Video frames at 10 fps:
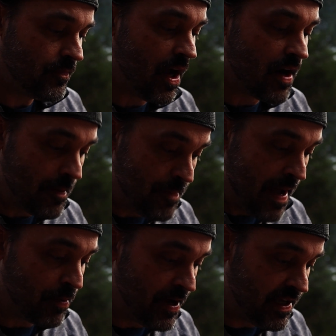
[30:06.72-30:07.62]
Alright,
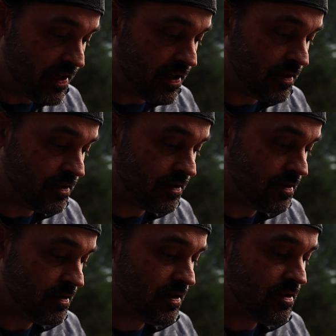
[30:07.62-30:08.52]
paprika,
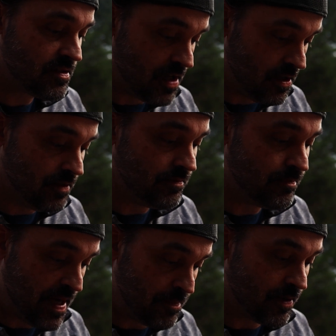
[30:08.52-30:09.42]
salt,
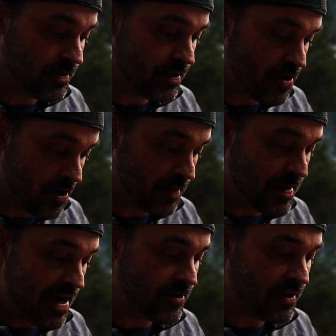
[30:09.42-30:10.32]
pepper, garlic
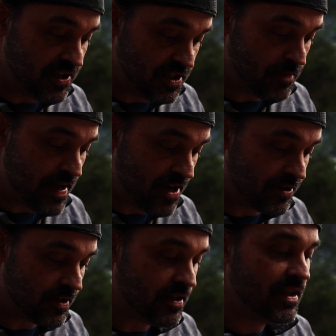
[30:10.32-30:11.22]
powder, onion
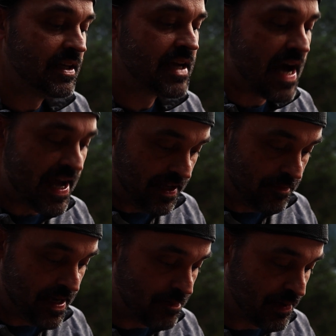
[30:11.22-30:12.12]
powder, cayenne
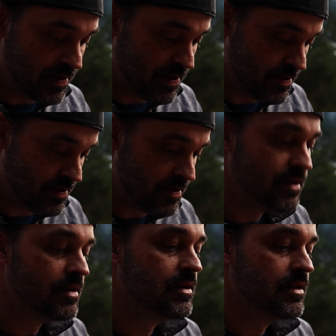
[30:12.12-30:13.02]
pepper.
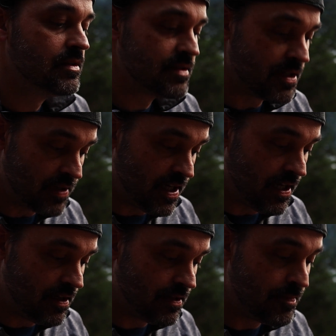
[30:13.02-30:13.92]
So
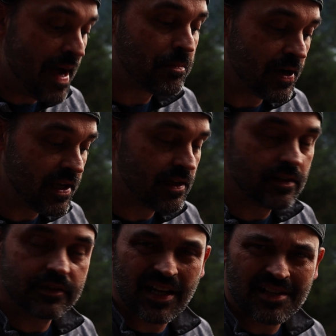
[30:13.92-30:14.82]
yeah, paprika.
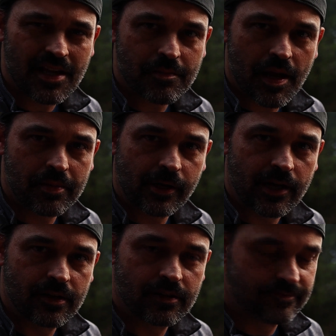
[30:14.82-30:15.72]
Did I say
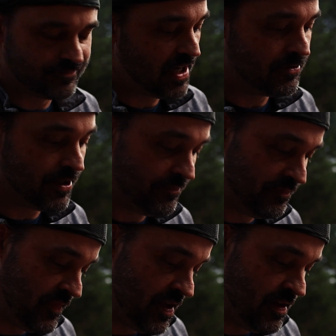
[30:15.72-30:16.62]
paprika? I don't know.
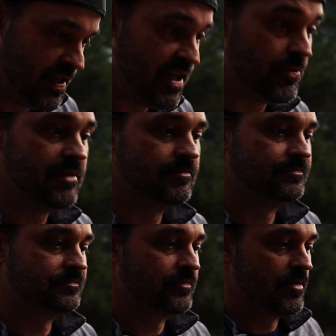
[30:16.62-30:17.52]
Anyway,
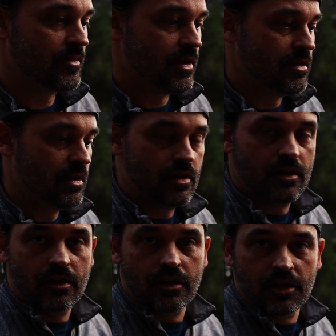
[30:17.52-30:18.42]

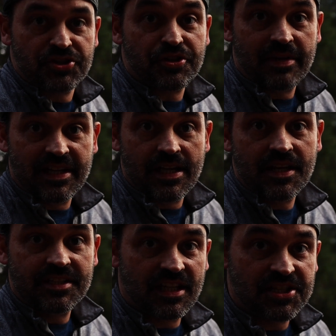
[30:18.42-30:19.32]
should be
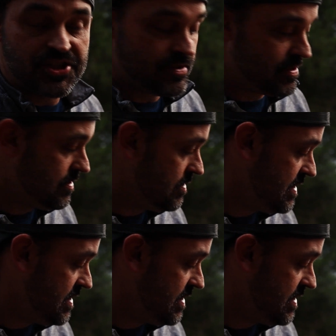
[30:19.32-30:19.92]
delicious.